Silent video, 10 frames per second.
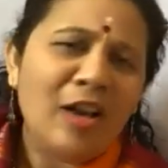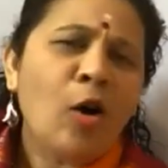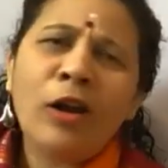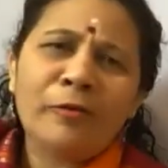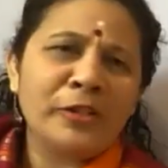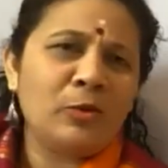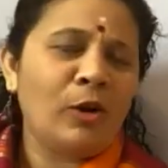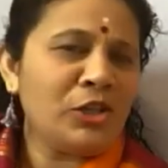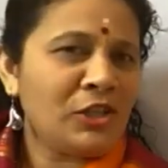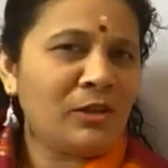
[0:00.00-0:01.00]
All of us
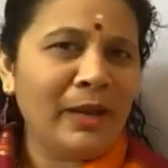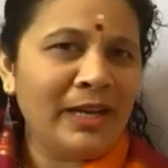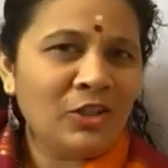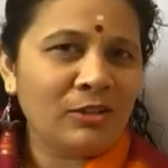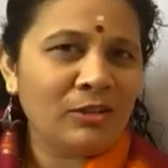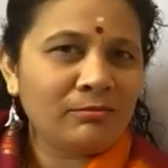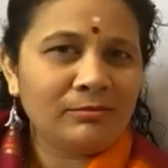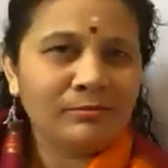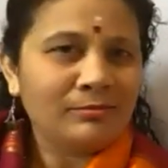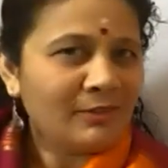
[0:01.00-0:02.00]
watched the match,
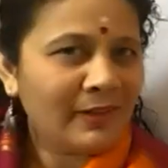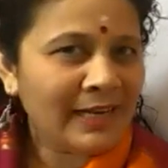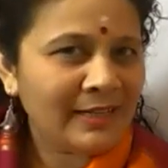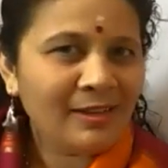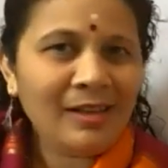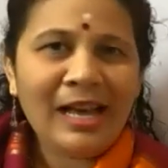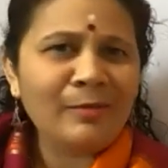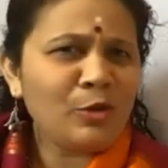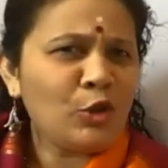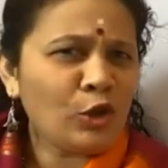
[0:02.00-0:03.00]
right?
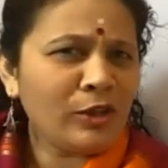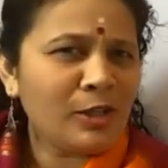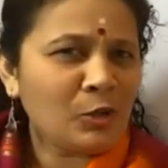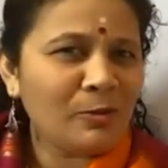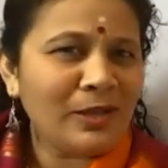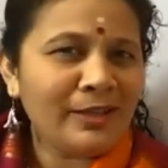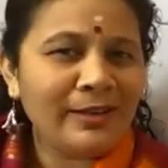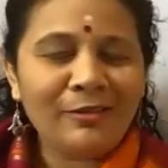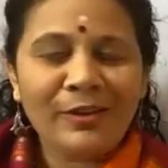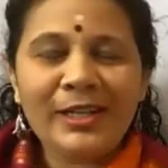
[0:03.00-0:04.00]
I'm sure there are so many
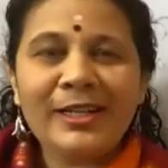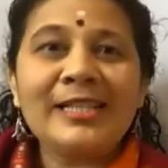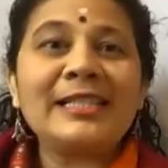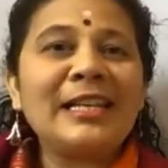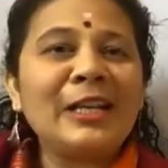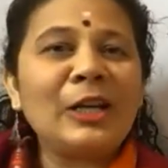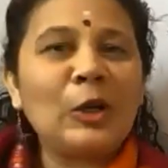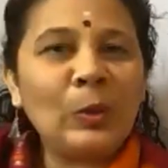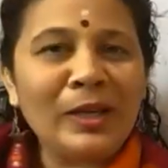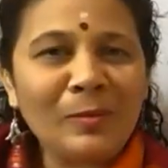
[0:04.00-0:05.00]
cricket fanatics,
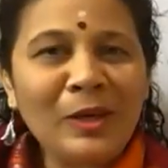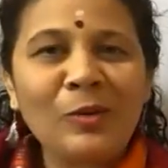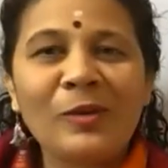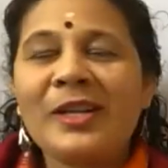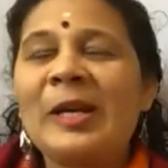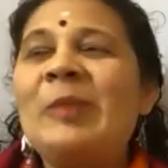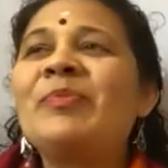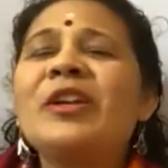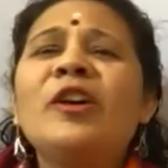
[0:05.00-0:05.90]
including me over here.